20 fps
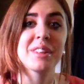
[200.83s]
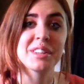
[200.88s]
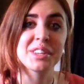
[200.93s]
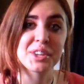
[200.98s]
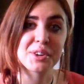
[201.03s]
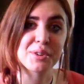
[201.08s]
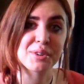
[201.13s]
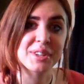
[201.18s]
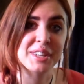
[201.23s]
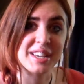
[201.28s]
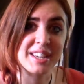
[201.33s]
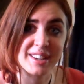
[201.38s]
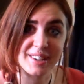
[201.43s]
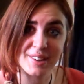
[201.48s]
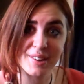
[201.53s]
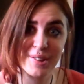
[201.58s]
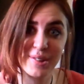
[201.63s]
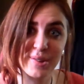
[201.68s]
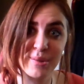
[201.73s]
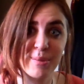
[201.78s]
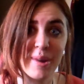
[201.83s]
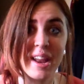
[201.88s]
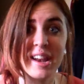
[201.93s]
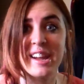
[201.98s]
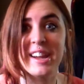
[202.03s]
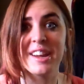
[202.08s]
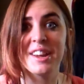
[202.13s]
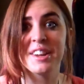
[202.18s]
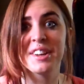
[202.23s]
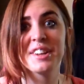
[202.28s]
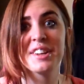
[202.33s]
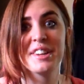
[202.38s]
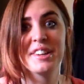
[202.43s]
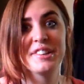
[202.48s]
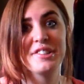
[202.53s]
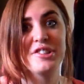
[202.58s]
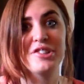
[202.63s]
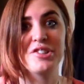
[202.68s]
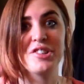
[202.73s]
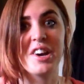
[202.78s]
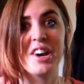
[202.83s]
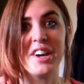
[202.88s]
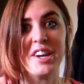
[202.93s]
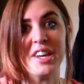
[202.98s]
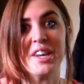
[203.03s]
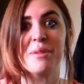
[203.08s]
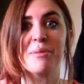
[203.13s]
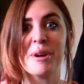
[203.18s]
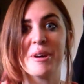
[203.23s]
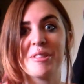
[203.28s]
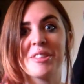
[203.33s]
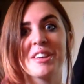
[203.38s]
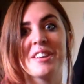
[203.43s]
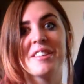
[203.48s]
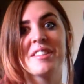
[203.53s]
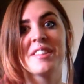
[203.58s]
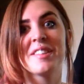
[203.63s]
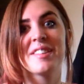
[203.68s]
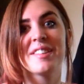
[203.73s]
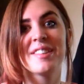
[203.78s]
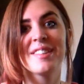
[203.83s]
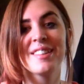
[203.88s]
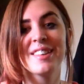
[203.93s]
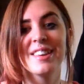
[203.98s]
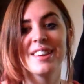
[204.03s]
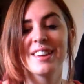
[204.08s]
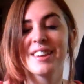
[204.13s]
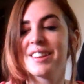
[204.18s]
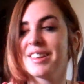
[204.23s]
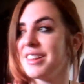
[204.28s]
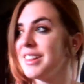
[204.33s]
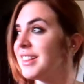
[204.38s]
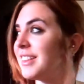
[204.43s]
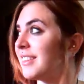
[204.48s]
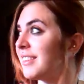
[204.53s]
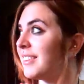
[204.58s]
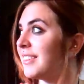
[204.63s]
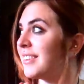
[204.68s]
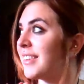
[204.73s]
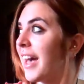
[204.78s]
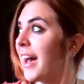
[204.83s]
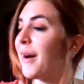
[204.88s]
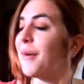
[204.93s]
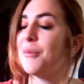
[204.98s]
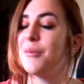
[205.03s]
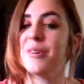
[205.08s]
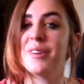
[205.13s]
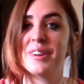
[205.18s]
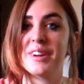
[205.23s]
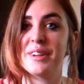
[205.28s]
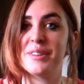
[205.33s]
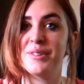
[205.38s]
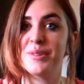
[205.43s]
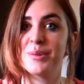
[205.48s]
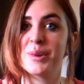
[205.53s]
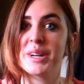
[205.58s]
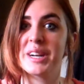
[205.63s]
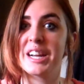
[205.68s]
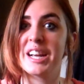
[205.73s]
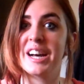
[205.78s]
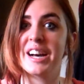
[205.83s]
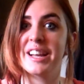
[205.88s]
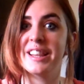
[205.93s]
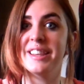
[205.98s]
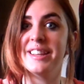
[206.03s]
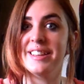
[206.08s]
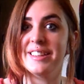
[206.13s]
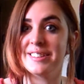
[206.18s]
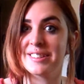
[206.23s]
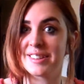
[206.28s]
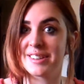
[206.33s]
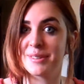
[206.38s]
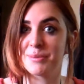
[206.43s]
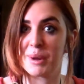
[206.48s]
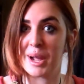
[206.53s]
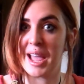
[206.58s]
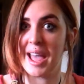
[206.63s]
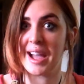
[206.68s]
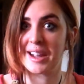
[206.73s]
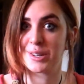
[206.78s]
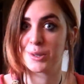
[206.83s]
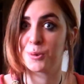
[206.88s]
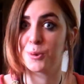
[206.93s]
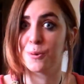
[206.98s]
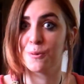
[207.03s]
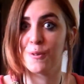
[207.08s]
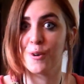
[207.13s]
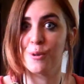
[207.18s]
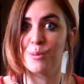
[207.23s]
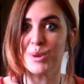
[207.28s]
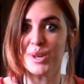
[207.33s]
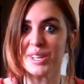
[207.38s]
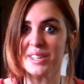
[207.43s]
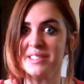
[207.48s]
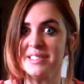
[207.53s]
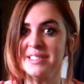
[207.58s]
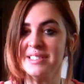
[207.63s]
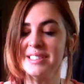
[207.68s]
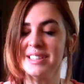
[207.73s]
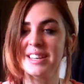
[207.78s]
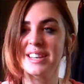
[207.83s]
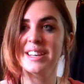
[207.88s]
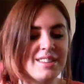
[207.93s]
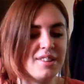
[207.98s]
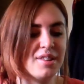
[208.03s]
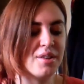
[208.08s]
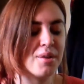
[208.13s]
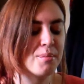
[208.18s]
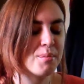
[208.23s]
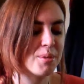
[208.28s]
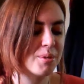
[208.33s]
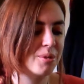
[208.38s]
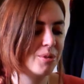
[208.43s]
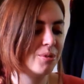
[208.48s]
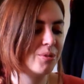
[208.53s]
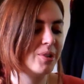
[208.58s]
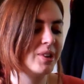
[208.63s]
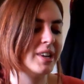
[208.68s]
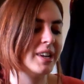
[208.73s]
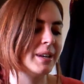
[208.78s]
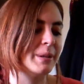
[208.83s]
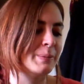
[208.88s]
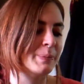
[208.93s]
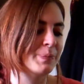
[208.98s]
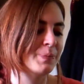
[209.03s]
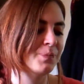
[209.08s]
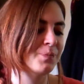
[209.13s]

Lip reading: literally sweating just talking about this. This is how, I swear to God, these are my actual phobias. Number 3,